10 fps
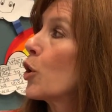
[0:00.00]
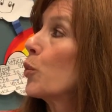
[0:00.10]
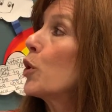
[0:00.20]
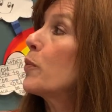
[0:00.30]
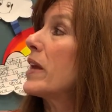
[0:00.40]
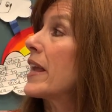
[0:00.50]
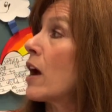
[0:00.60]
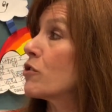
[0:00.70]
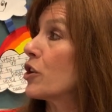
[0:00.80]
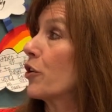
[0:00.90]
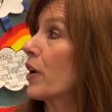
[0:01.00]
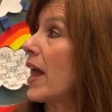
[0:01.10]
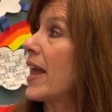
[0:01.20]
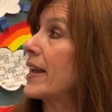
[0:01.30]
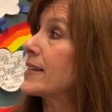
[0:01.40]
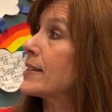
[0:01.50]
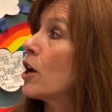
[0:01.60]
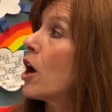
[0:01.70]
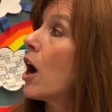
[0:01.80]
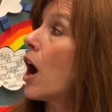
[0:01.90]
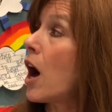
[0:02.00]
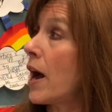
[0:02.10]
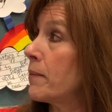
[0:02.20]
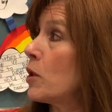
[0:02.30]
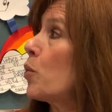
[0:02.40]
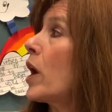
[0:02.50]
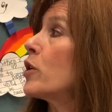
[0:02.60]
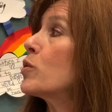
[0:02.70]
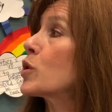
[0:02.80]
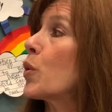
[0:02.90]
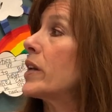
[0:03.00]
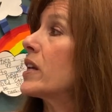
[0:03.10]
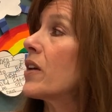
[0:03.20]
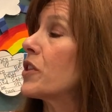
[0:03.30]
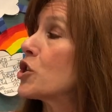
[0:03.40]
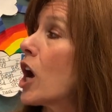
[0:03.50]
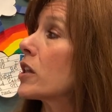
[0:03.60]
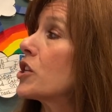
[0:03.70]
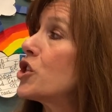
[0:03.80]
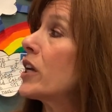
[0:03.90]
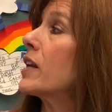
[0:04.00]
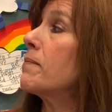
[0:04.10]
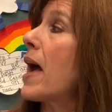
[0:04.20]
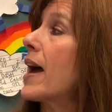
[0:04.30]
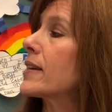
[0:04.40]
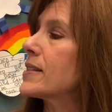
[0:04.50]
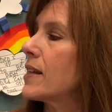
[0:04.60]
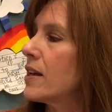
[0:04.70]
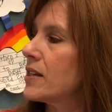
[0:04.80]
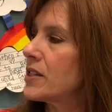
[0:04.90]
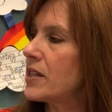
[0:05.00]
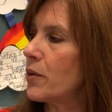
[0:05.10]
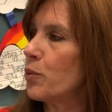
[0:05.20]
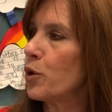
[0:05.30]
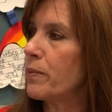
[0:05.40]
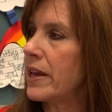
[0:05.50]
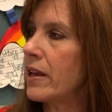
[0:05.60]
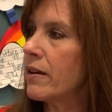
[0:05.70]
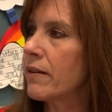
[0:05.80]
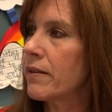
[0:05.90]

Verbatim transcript: Ruby counted her eggs. I'm the one who's going to get the chocolate chicken, Max, said Ruby.